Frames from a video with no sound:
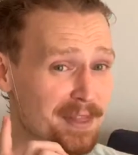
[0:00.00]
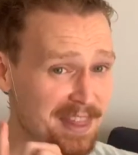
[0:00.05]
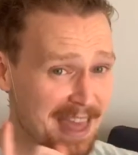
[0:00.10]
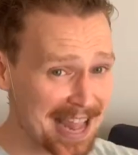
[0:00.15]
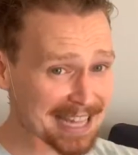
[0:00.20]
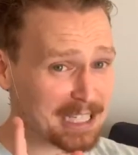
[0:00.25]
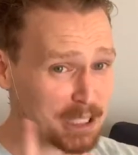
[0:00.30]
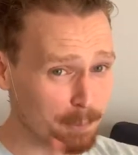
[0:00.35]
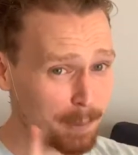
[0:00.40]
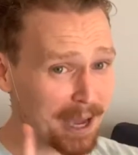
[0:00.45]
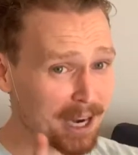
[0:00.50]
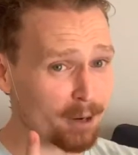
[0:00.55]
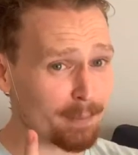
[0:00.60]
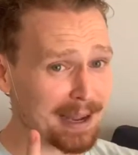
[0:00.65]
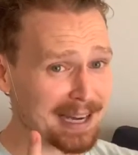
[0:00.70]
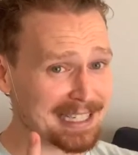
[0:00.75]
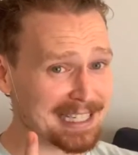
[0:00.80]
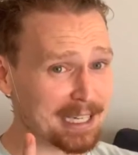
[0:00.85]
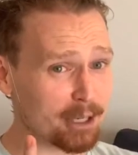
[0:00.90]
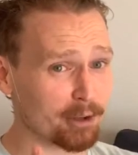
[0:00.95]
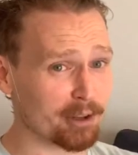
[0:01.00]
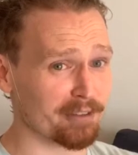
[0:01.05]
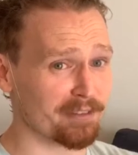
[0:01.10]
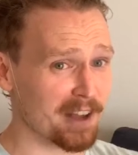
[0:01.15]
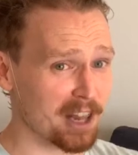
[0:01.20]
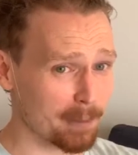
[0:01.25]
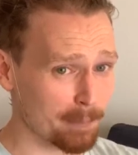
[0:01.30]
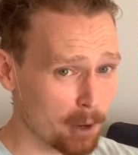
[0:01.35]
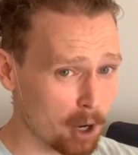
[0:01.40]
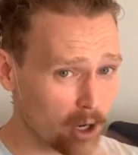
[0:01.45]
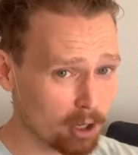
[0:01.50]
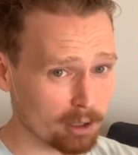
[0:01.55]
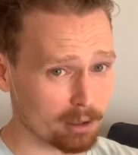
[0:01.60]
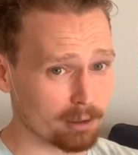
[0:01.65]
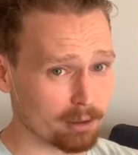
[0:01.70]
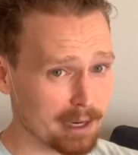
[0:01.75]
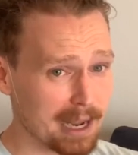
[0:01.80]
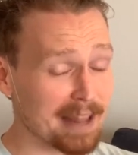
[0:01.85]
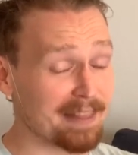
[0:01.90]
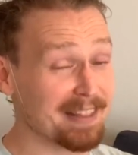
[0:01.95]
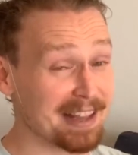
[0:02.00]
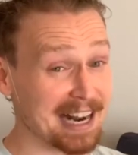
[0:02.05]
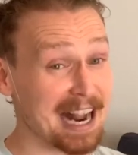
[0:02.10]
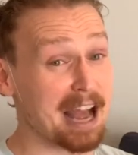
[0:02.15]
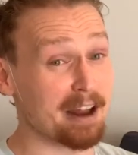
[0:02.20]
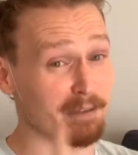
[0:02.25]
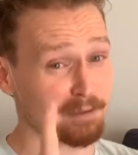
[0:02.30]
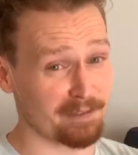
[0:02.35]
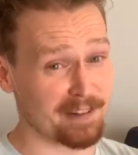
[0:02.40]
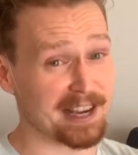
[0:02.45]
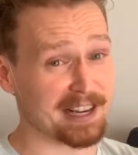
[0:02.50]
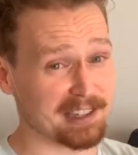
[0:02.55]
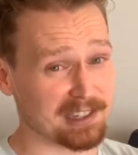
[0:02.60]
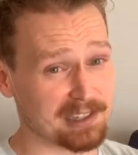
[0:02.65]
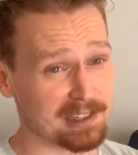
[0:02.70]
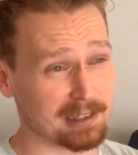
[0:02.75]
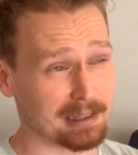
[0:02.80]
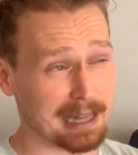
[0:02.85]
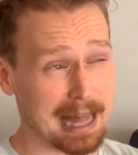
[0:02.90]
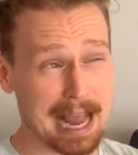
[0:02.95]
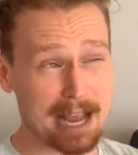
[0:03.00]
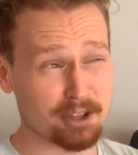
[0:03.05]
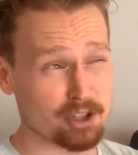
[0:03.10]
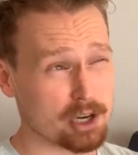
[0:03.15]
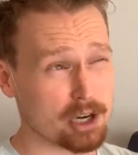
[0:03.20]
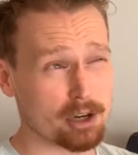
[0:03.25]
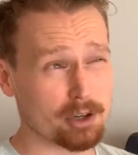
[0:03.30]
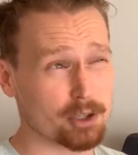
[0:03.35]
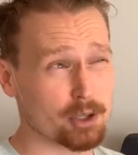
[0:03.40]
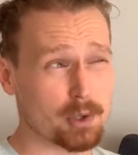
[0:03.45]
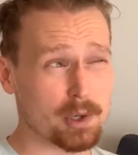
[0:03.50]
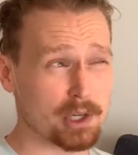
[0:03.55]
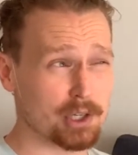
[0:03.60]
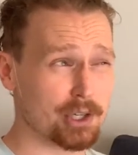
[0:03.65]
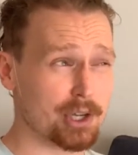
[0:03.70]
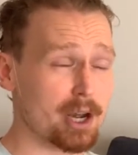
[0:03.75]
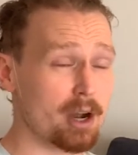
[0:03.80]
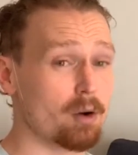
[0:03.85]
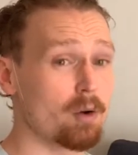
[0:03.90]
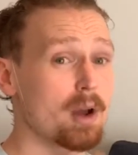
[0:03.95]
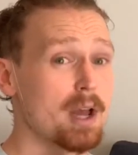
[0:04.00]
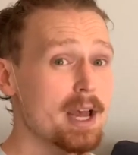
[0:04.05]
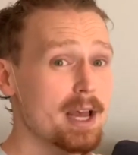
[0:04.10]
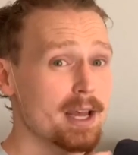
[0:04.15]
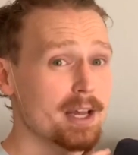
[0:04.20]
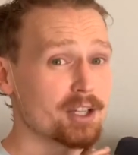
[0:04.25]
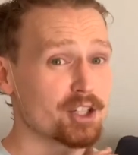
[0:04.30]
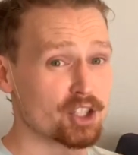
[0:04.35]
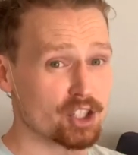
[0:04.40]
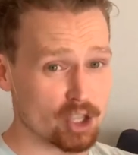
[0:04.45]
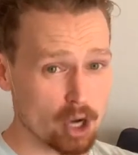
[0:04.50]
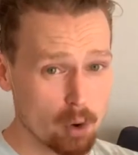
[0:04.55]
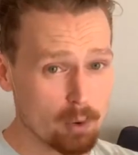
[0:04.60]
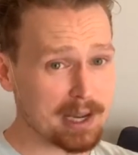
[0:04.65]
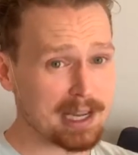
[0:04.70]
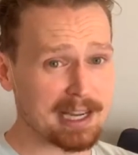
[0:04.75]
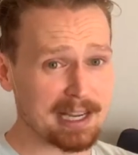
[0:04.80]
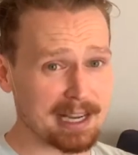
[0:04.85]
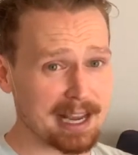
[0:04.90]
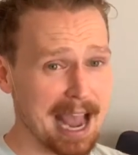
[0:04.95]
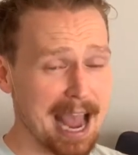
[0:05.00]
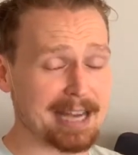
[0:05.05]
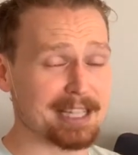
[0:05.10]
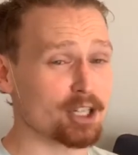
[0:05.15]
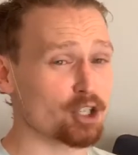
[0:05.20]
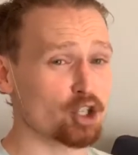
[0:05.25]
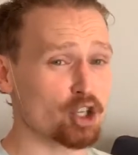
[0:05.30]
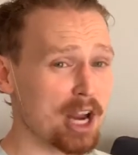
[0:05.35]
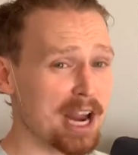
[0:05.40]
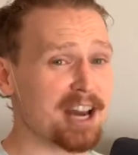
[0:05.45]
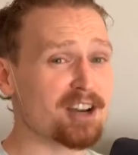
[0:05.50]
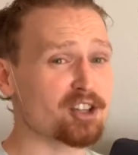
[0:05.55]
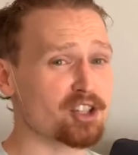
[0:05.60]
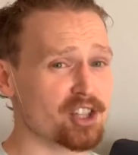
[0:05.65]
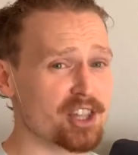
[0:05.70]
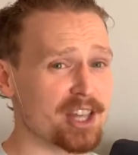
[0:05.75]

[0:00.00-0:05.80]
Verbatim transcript: that Spider-Man deal that fell apart and then got fixed last year, 2 years ago? Sony had to change